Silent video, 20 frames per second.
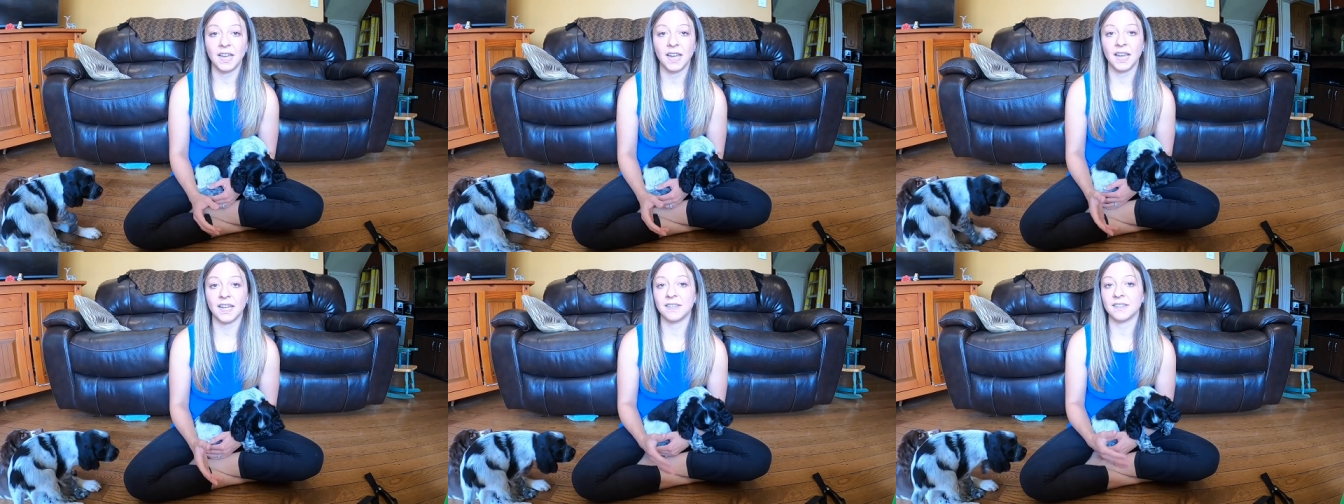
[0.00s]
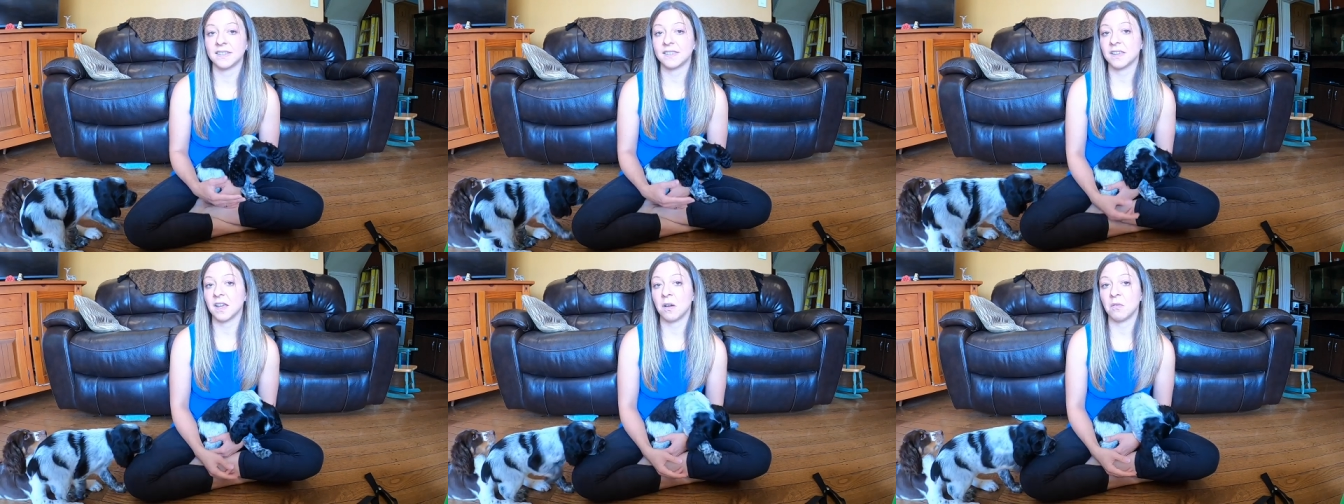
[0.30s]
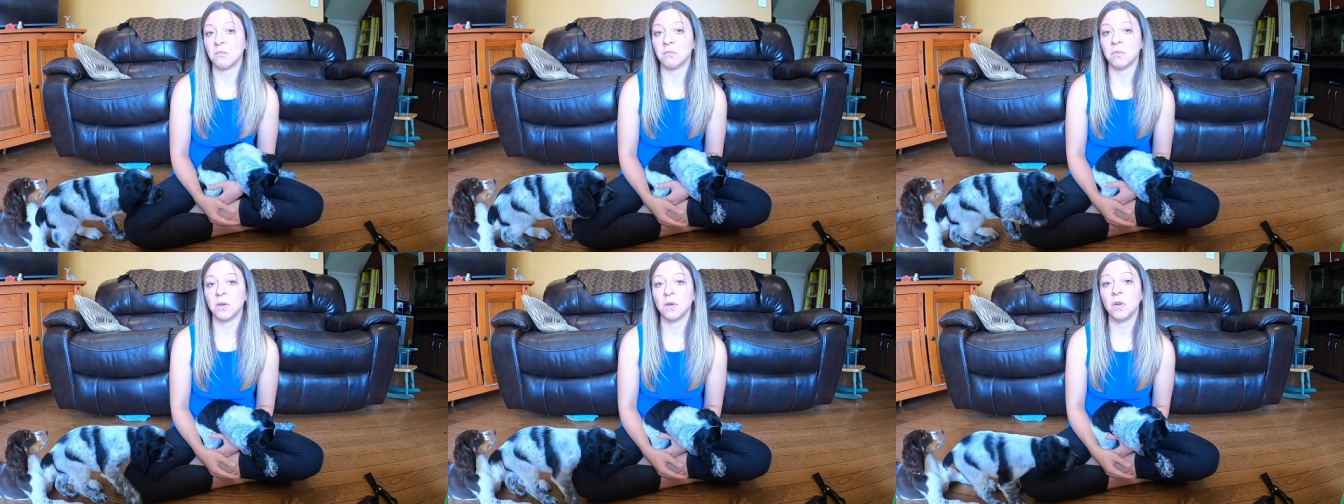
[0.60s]
And
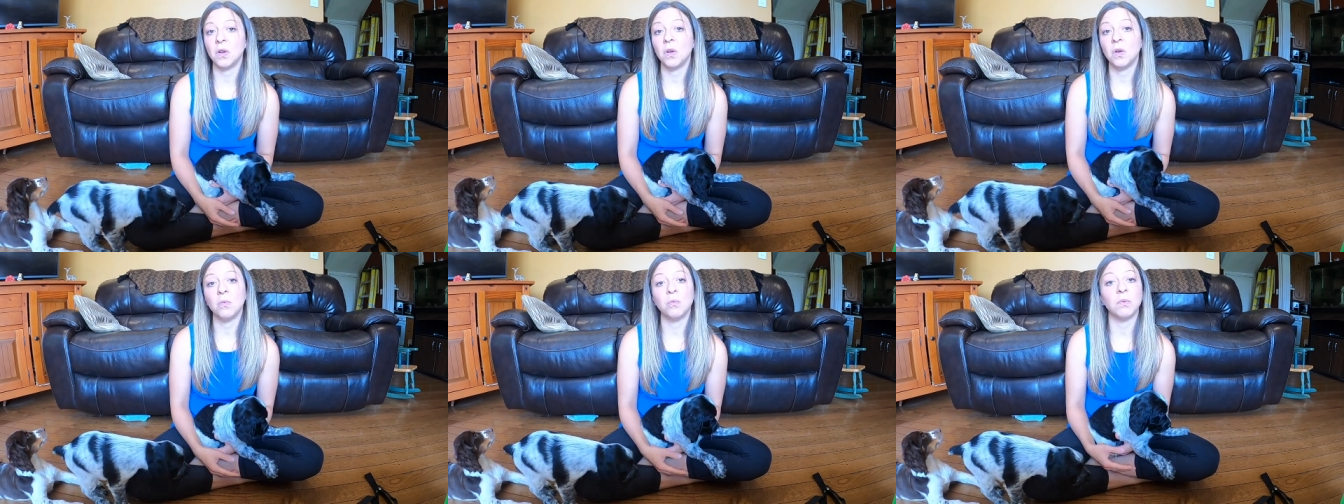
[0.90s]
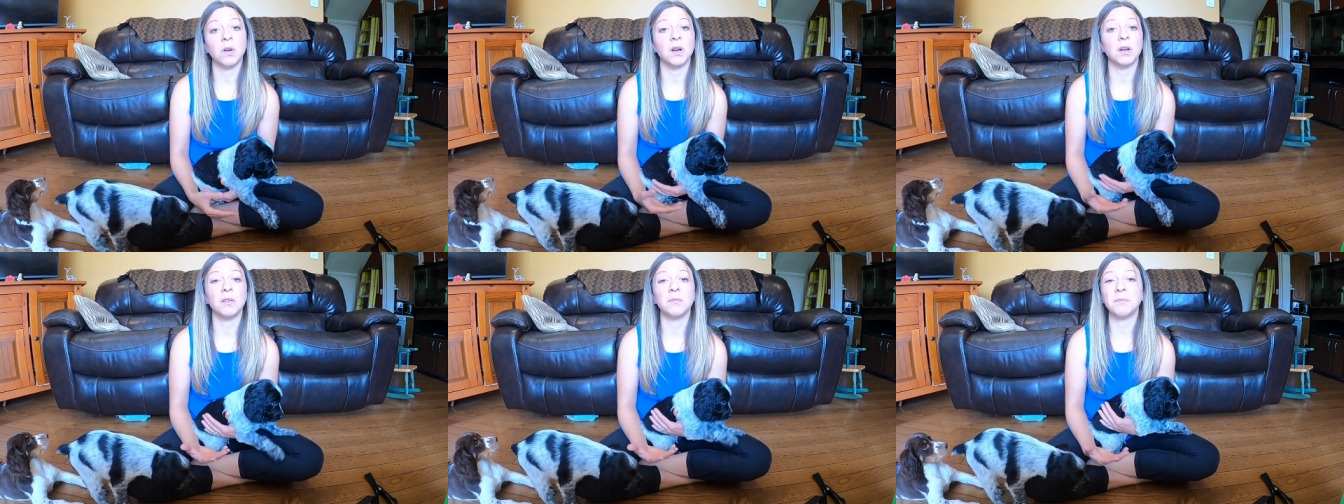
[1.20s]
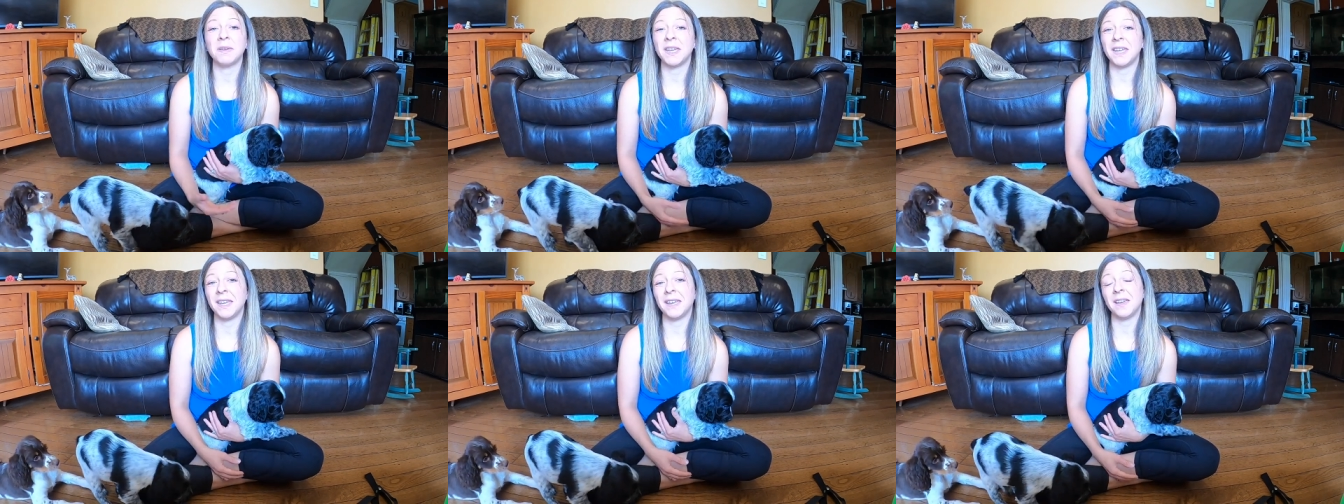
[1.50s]
some will
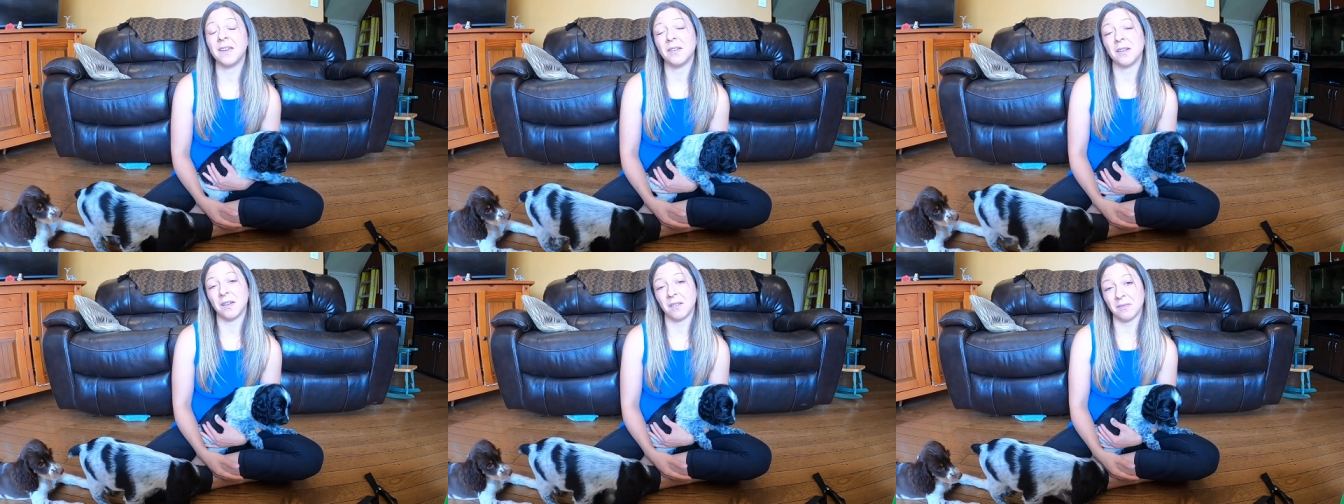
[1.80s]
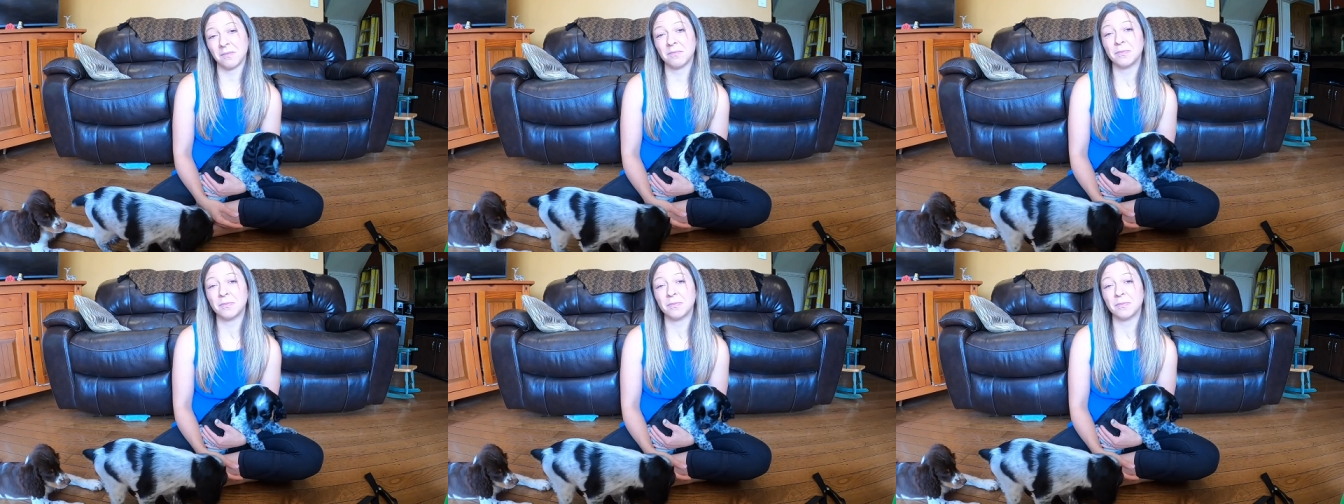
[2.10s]
be